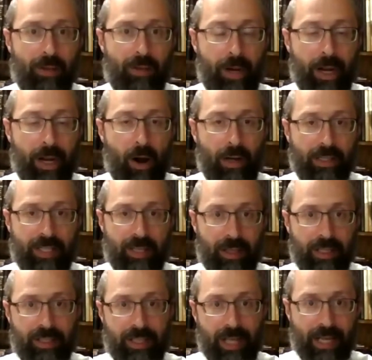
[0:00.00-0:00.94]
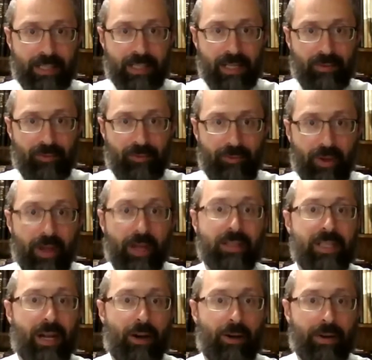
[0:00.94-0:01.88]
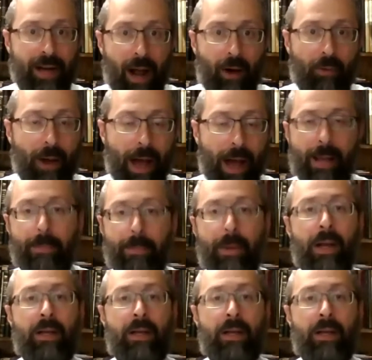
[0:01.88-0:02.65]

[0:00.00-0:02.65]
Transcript: in regards to these dates and figs that are not ripe,